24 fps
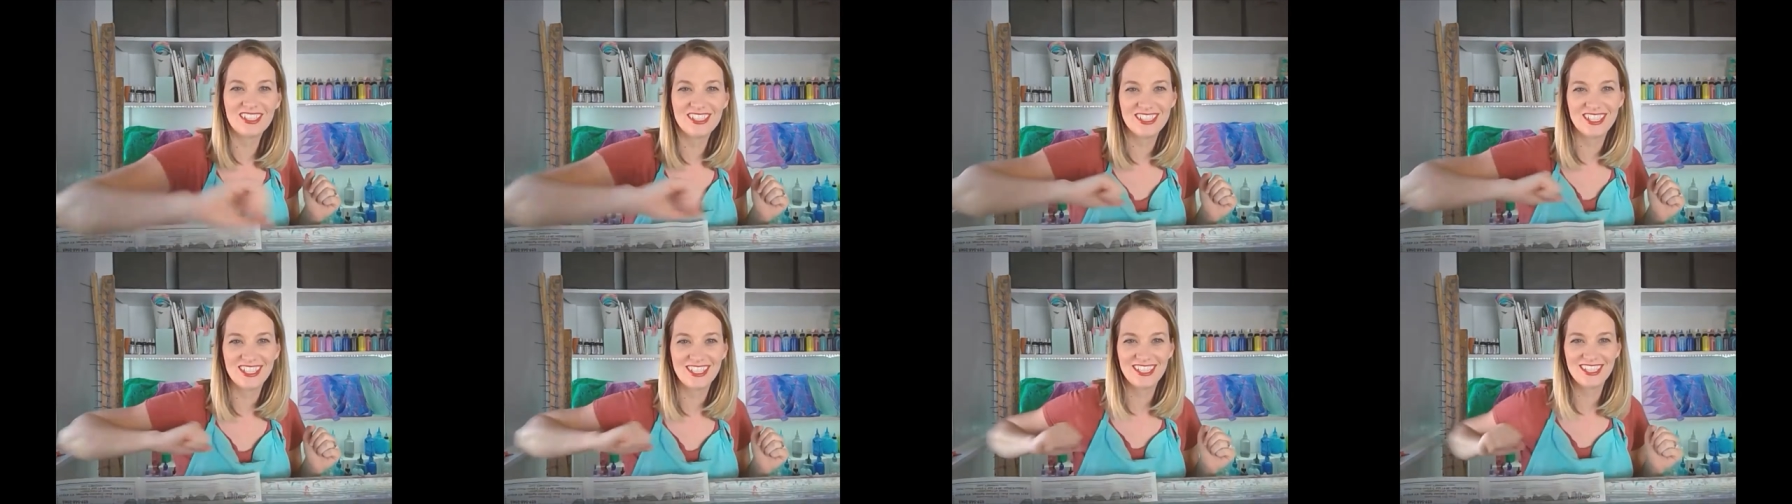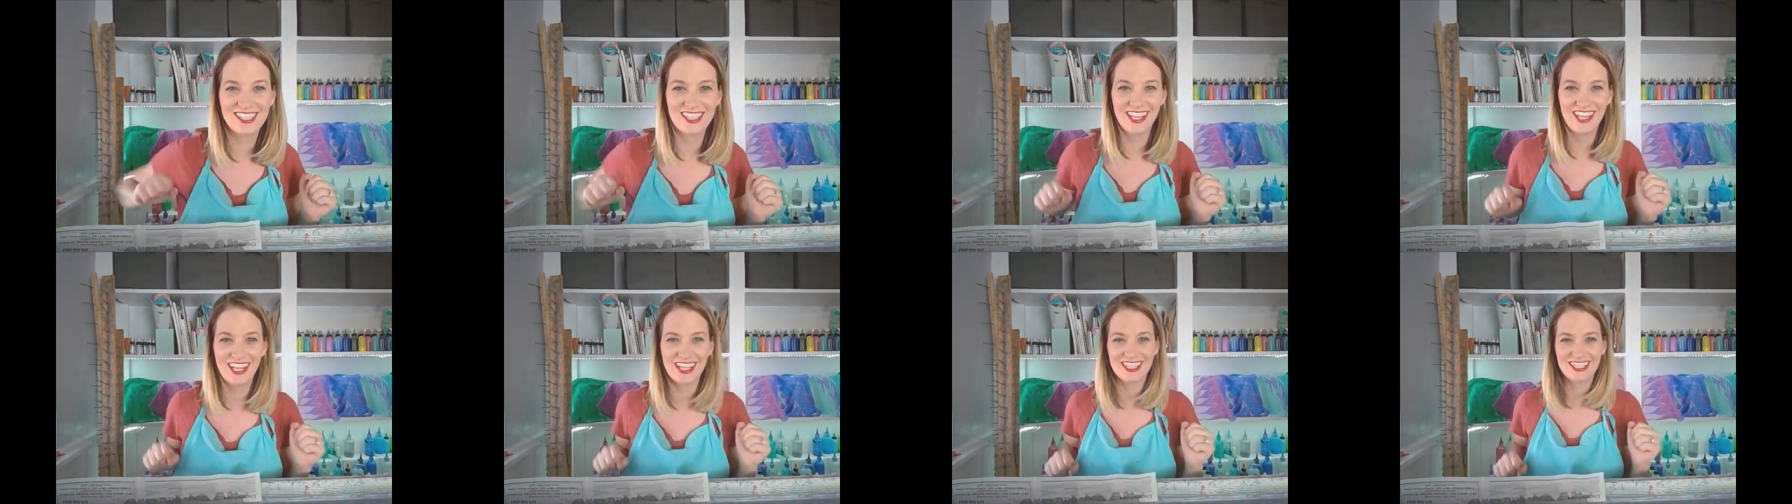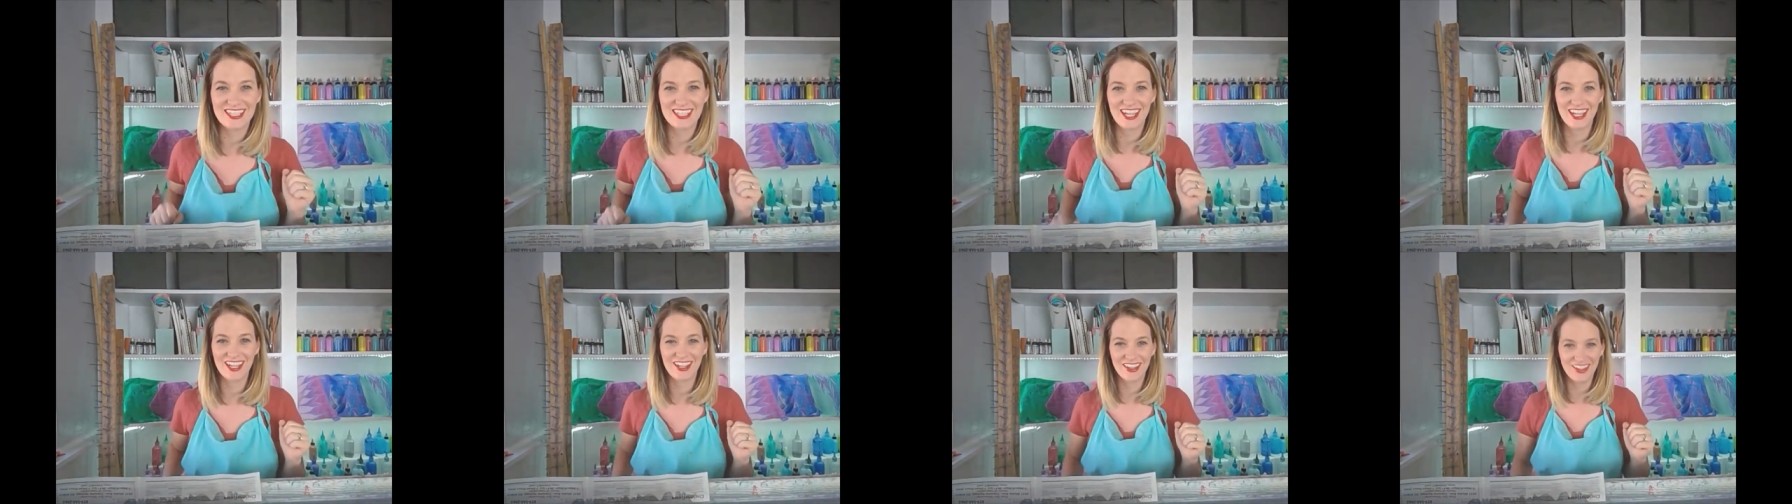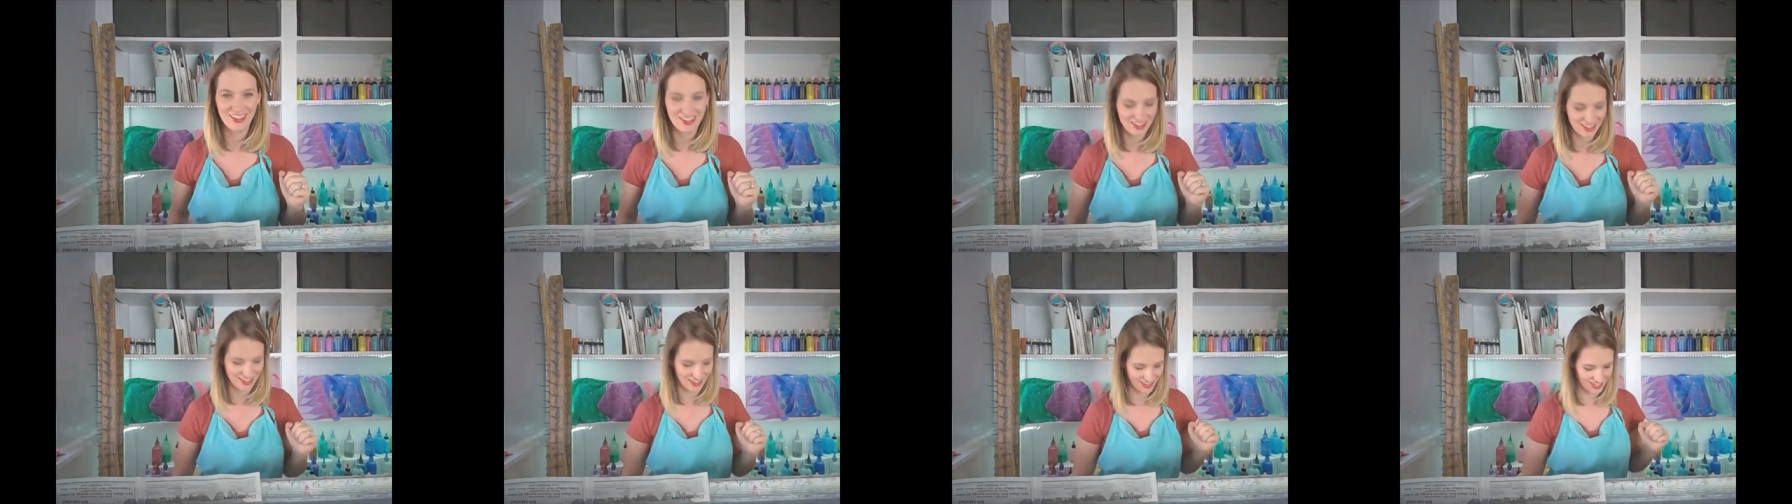Like, let's take a look
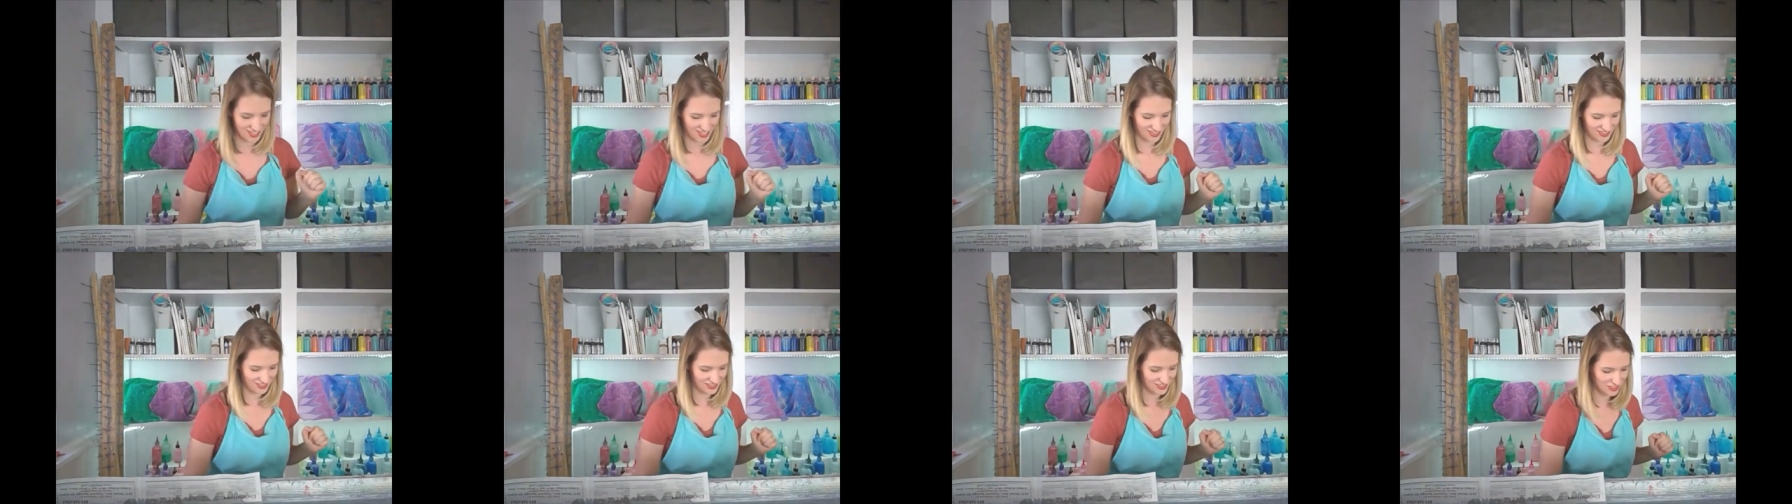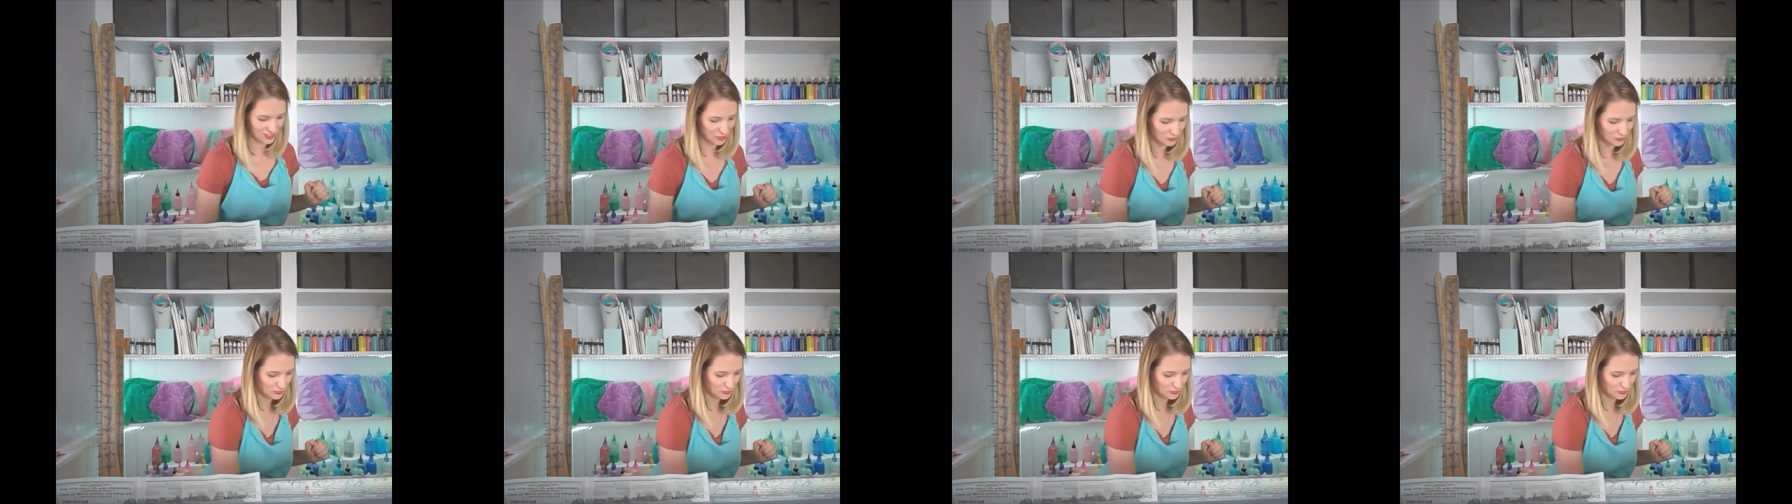at our colors.